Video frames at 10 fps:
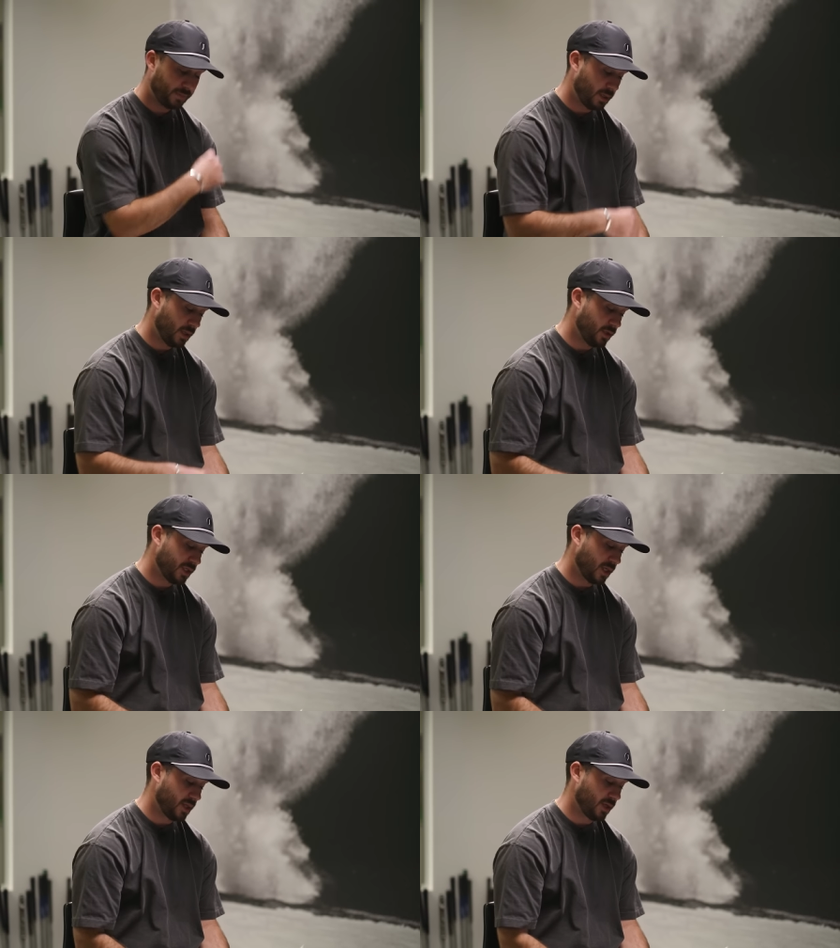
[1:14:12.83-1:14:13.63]
And you
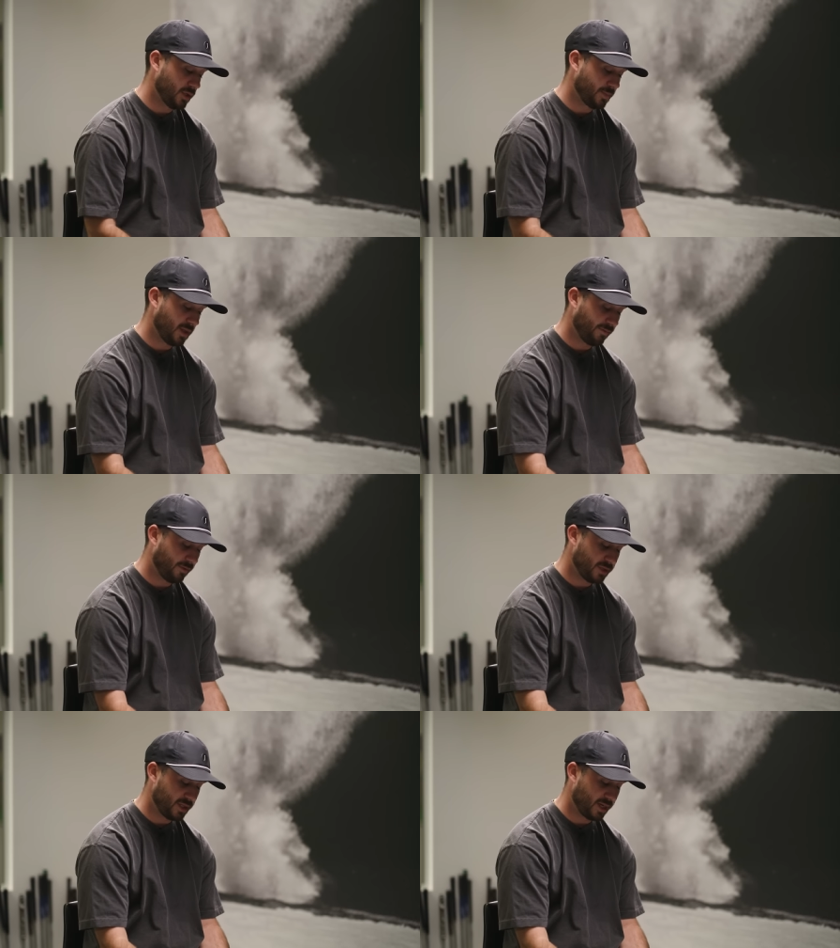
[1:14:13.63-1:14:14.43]
said that you spend the
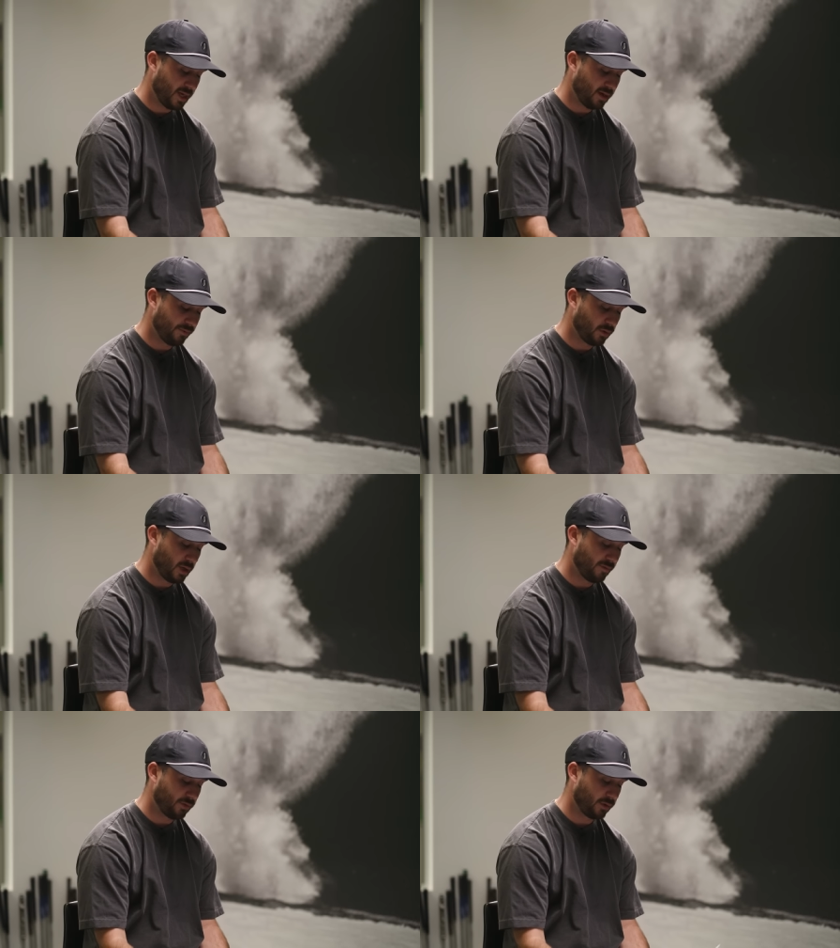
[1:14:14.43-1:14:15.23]
first decade of your
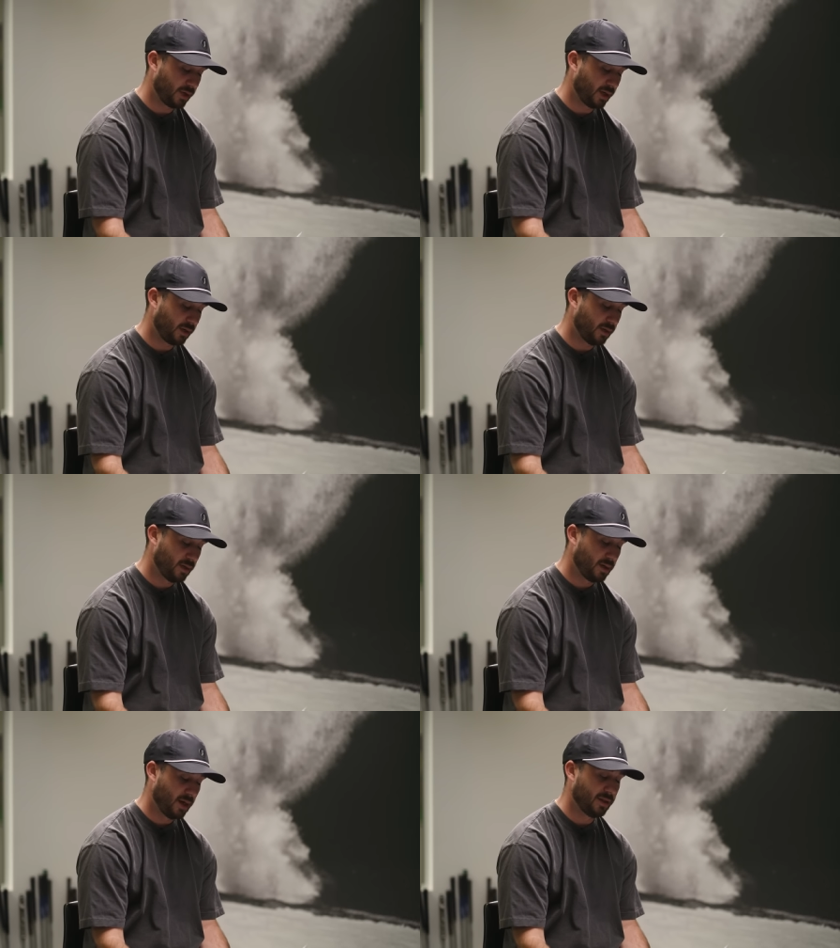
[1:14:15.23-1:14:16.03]
life learning
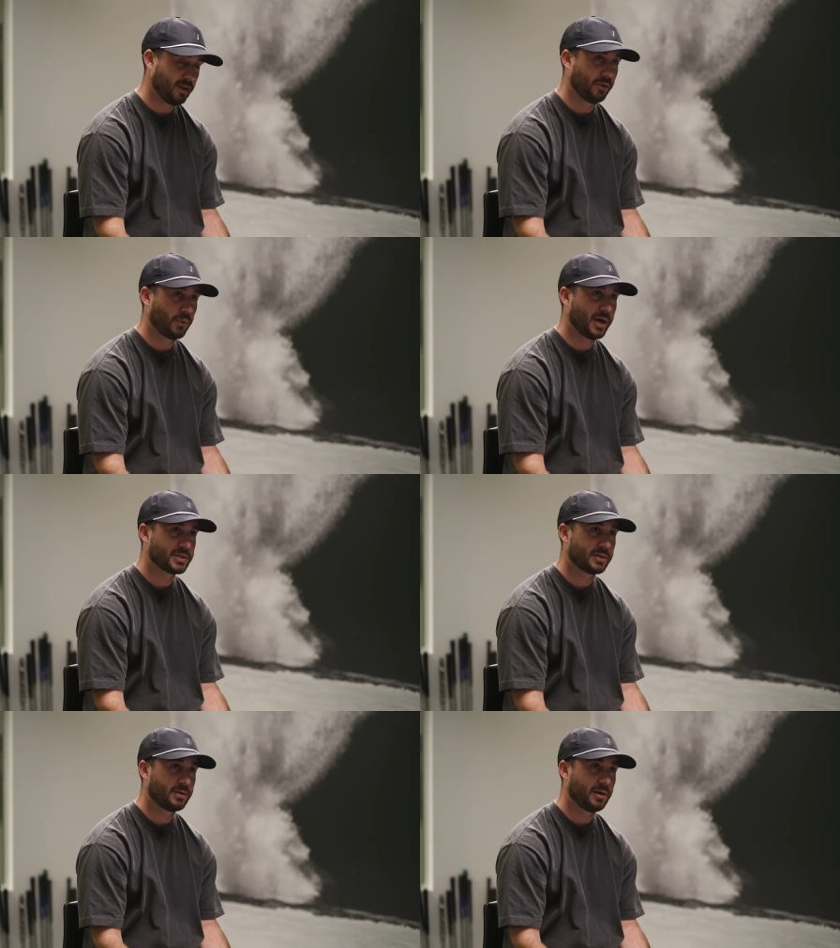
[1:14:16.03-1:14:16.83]
and then the
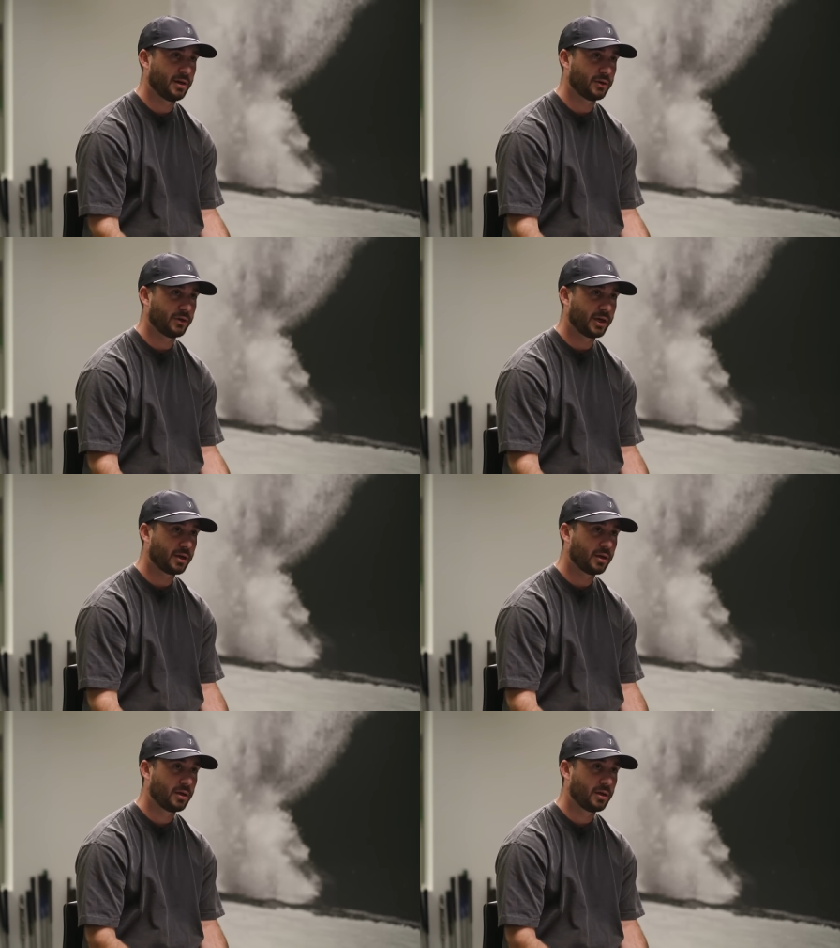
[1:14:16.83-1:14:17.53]
rest unlearning.